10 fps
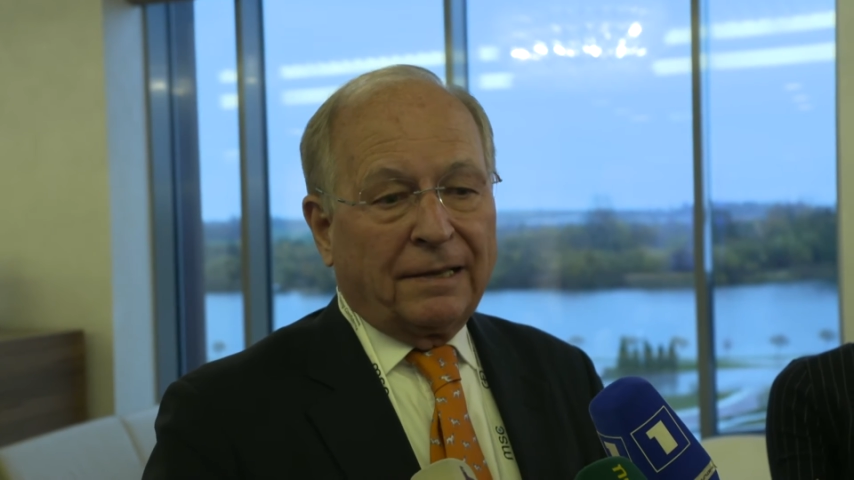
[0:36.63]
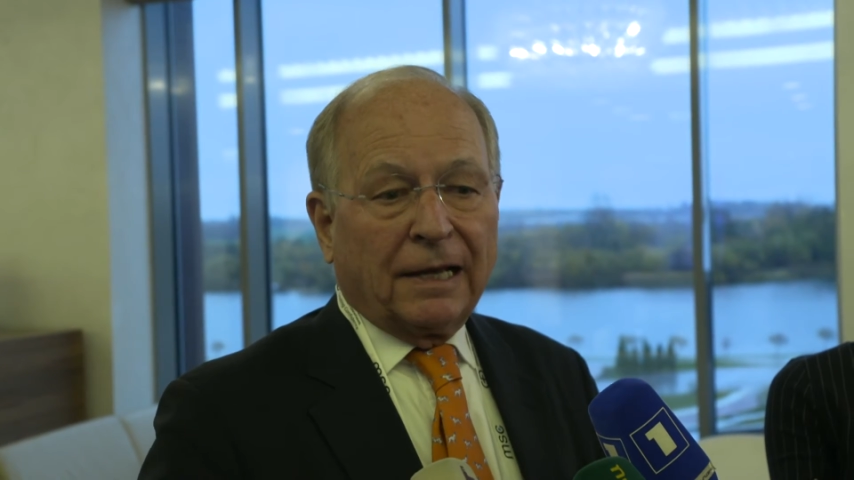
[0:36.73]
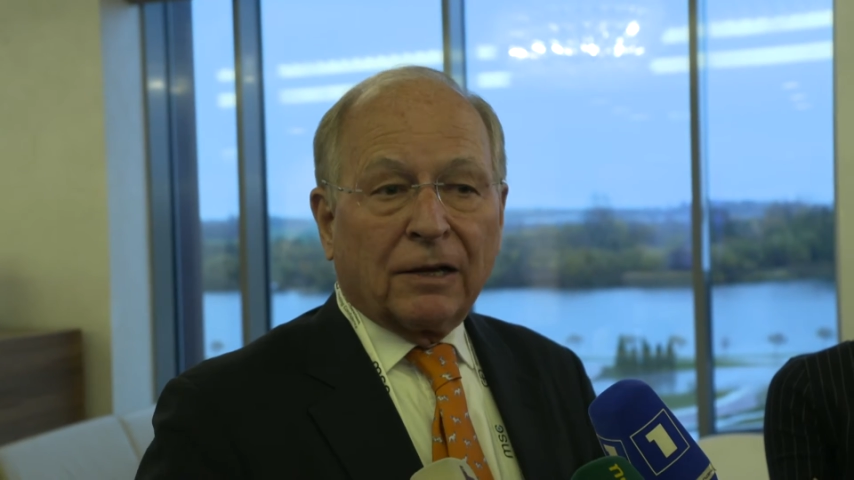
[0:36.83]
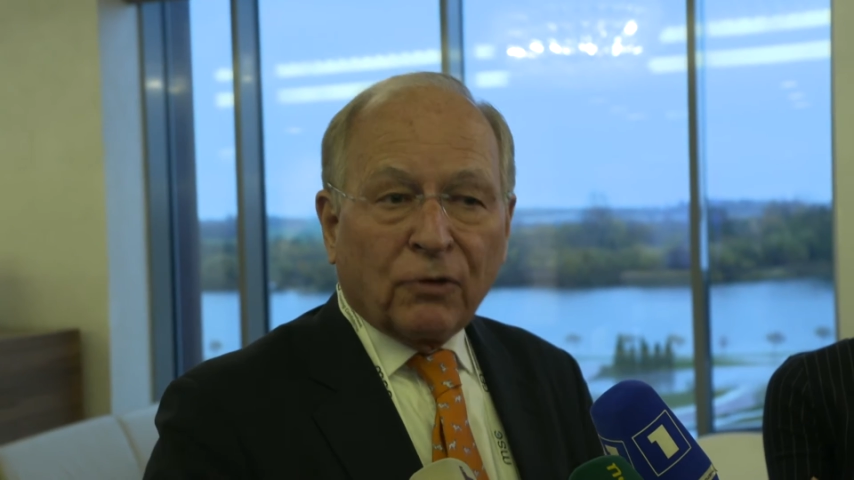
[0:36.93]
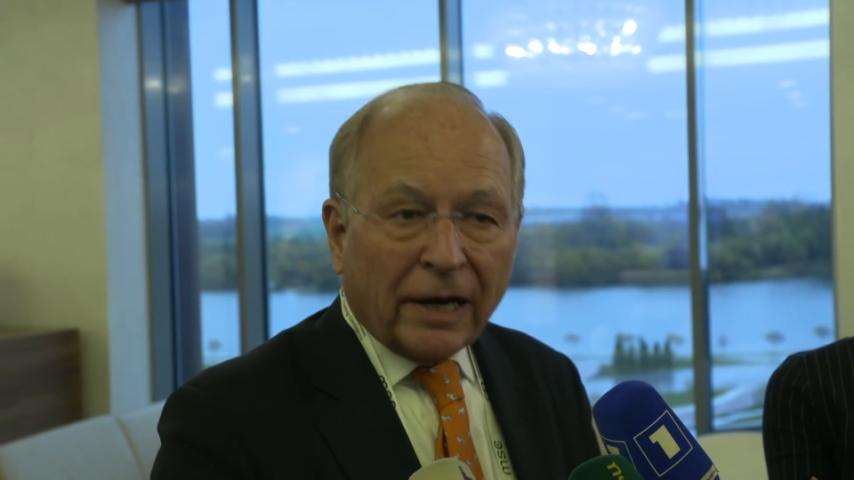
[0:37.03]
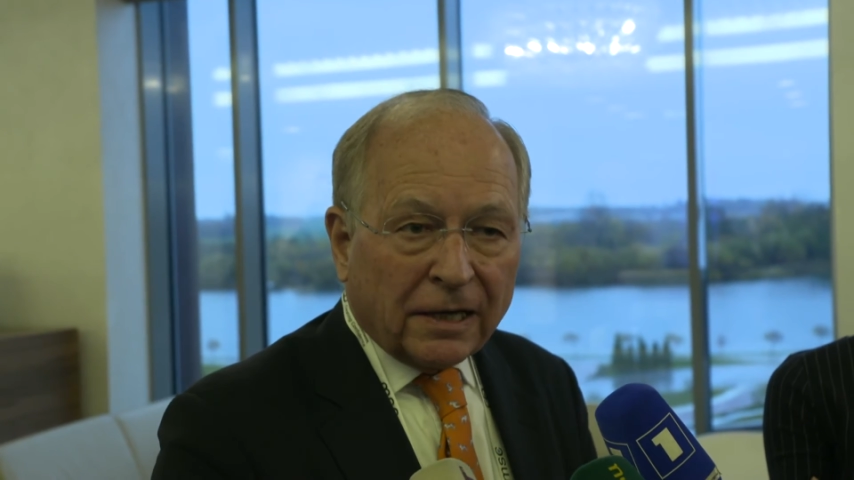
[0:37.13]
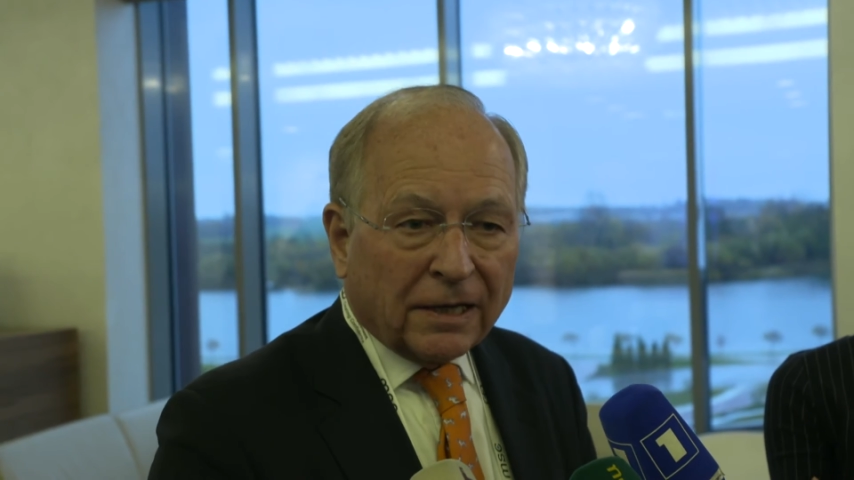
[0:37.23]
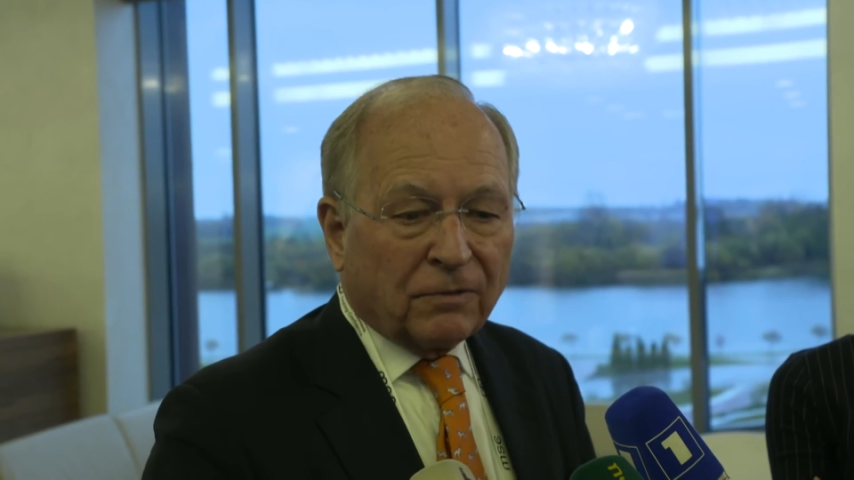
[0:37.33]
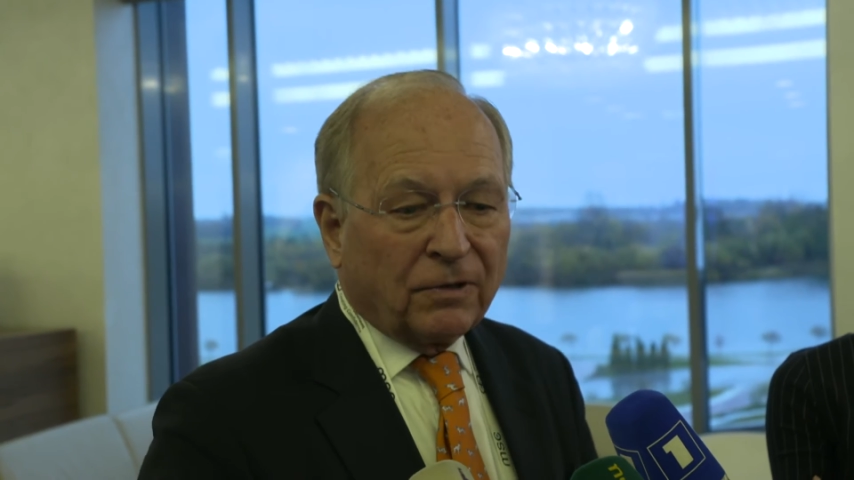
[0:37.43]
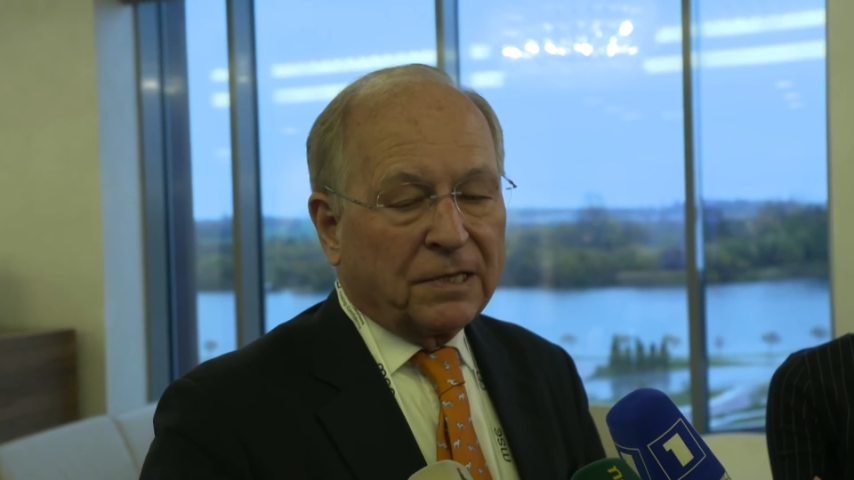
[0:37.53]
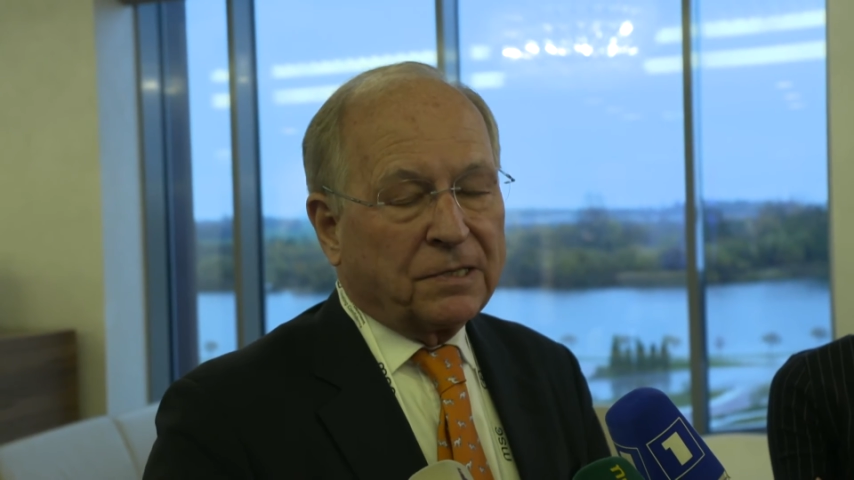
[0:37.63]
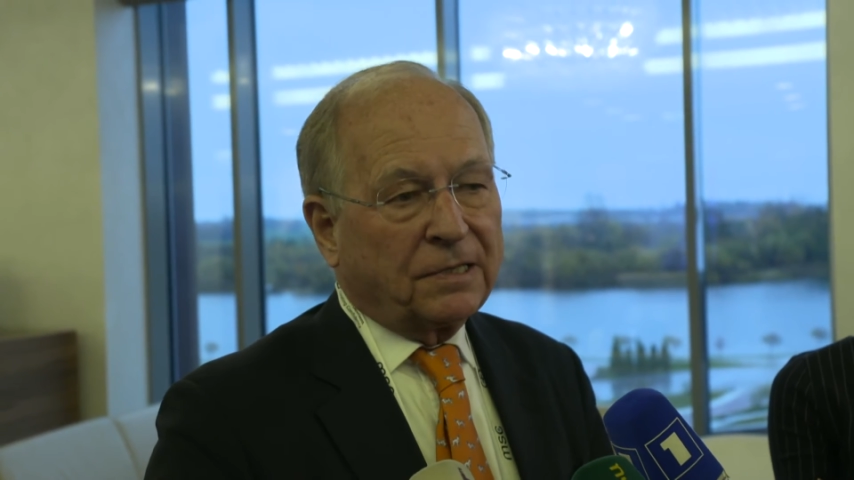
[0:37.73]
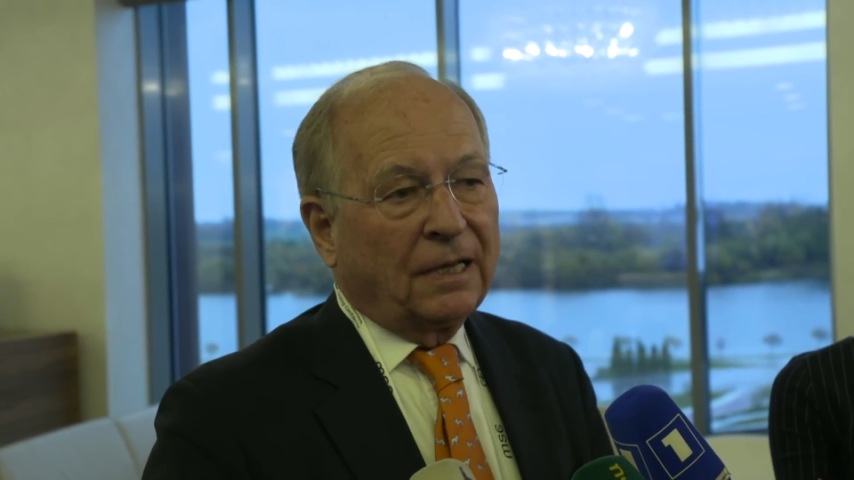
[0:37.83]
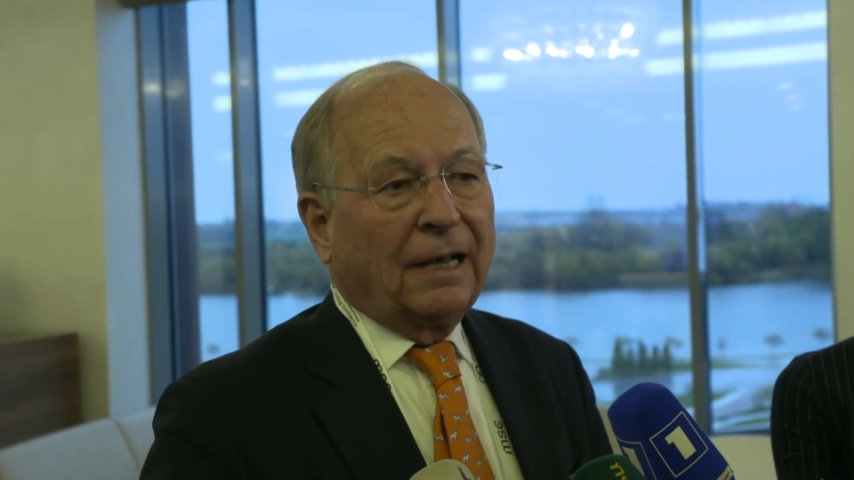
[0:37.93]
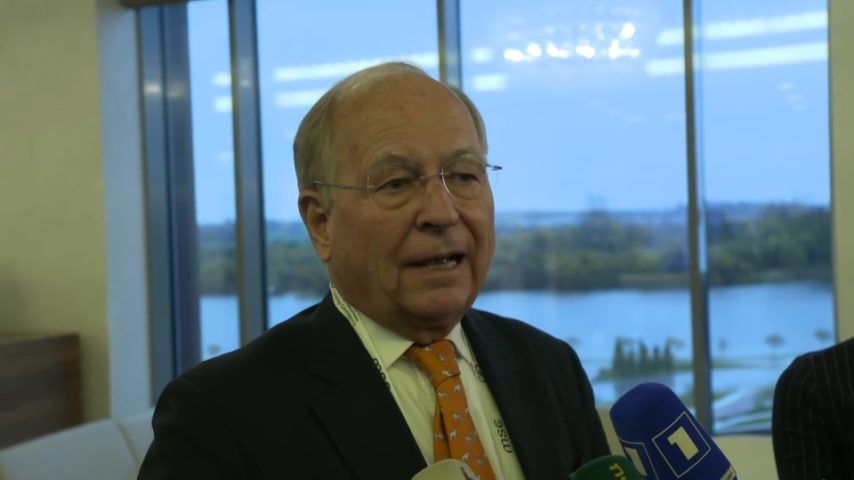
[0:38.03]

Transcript: and their trade interests,